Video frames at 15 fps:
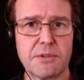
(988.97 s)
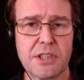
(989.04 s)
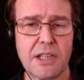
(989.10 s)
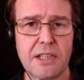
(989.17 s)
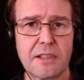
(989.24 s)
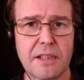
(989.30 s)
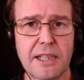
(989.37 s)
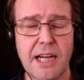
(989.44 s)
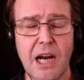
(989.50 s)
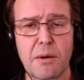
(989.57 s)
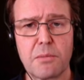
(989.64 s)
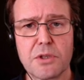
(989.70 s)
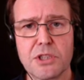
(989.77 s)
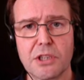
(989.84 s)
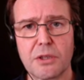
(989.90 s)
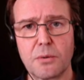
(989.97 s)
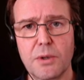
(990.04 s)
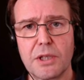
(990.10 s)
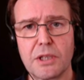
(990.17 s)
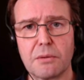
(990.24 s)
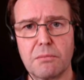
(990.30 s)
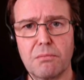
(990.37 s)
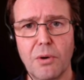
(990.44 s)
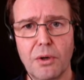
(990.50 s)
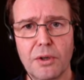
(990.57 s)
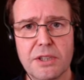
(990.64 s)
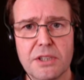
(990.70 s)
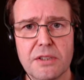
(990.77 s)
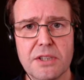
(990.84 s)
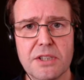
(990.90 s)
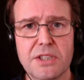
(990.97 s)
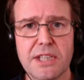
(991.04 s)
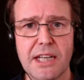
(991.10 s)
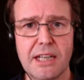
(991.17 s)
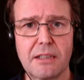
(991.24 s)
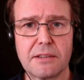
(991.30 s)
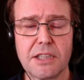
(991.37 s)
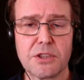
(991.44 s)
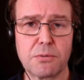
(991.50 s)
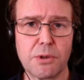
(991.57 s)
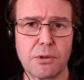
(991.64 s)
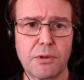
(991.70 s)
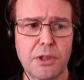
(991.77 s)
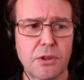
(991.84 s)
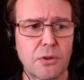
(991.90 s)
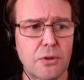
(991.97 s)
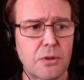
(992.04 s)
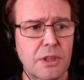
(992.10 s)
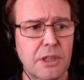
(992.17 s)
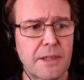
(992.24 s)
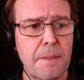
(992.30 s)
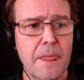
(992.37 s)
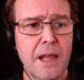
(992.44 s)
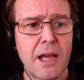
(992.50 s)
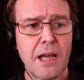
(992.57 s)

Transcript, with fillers: side of the camera so we can monitor the sound as we're recording,